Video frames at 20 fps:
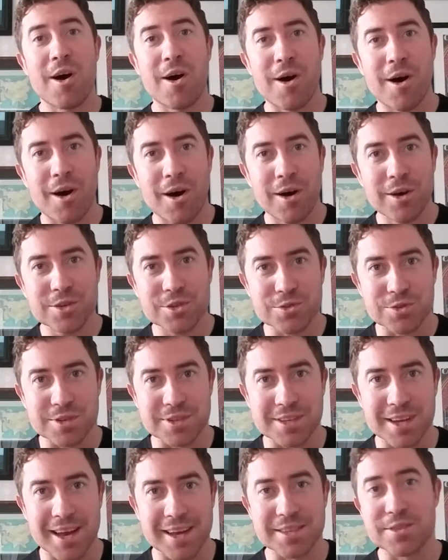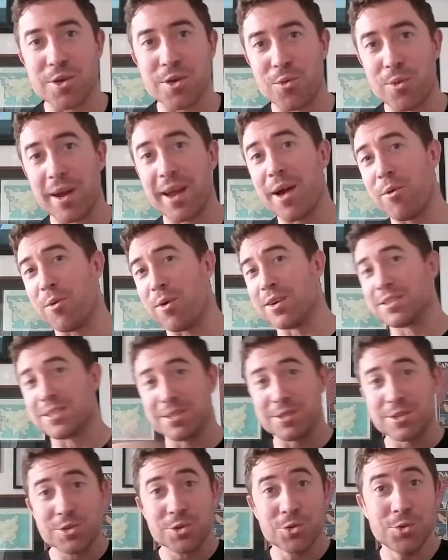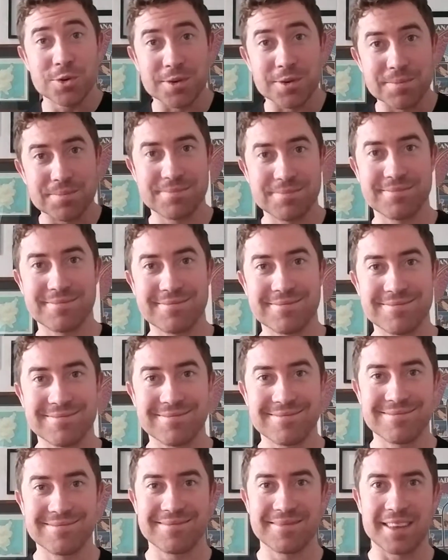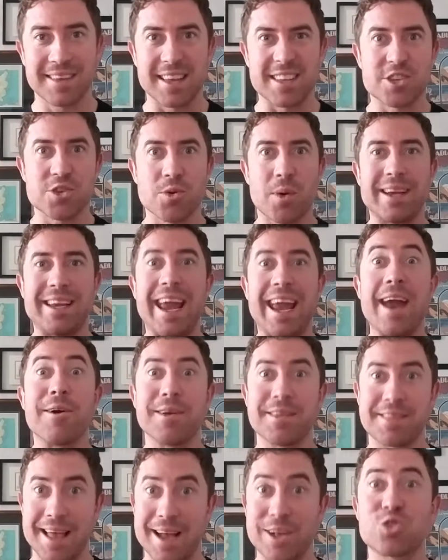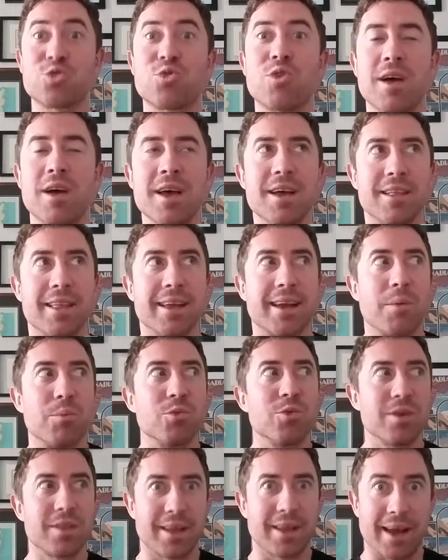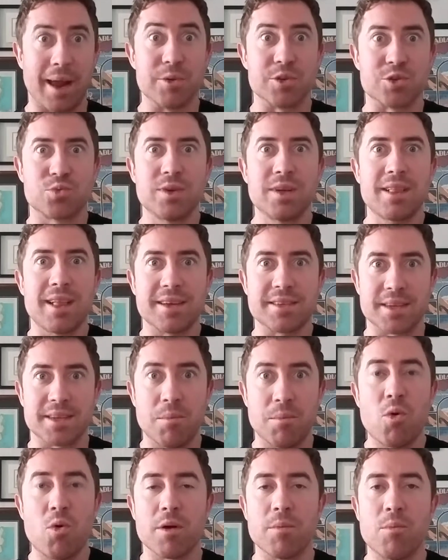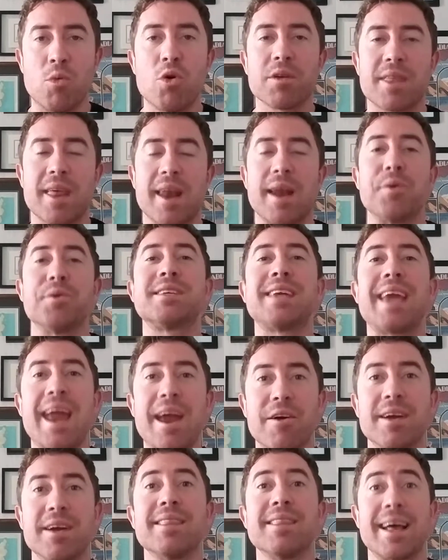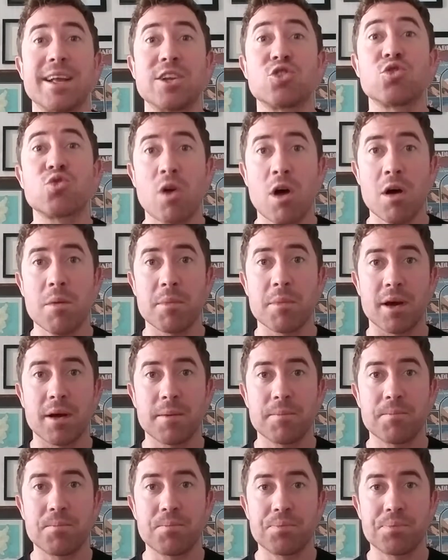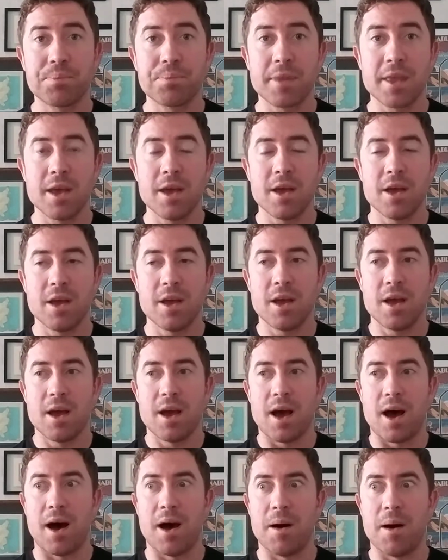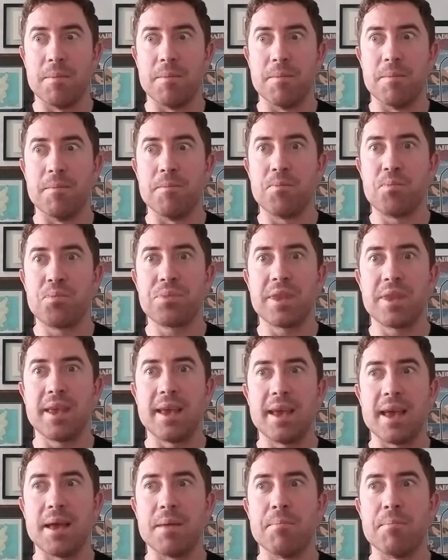ostracized the way I was in school. And so I carried that trauma. I was realizing more and more that I was carrying that trauma. It